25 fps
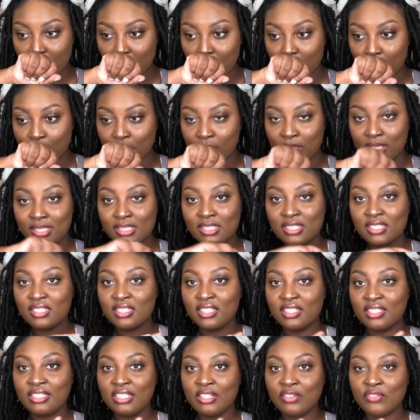But this is a
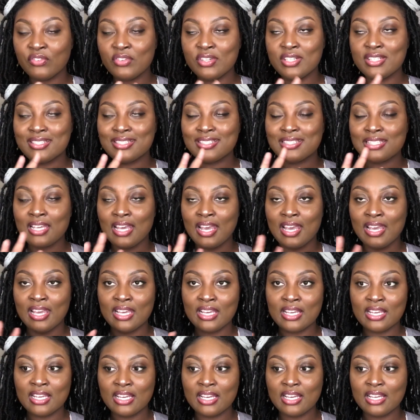different
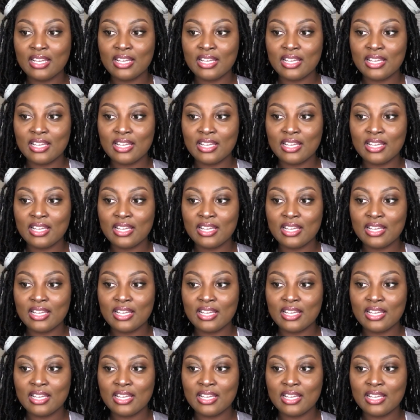take.